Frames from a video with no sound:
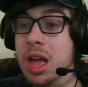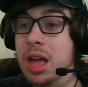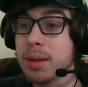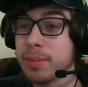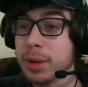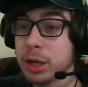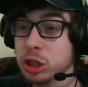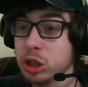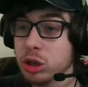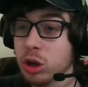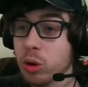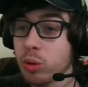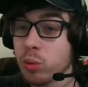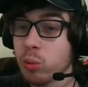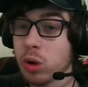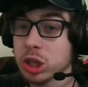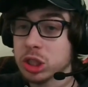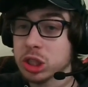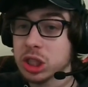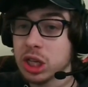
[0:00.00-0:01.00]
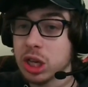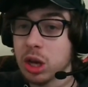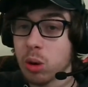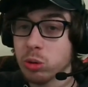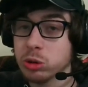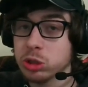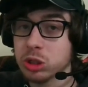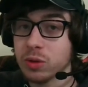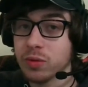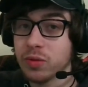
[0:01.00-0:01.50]
Make sure you go watch the
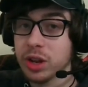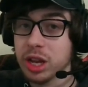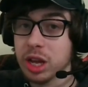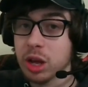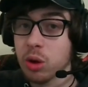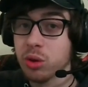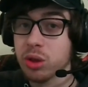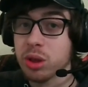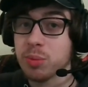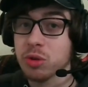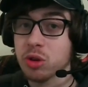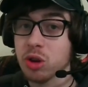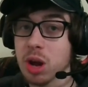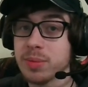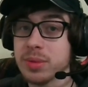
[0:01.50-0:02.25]
original video, subscribe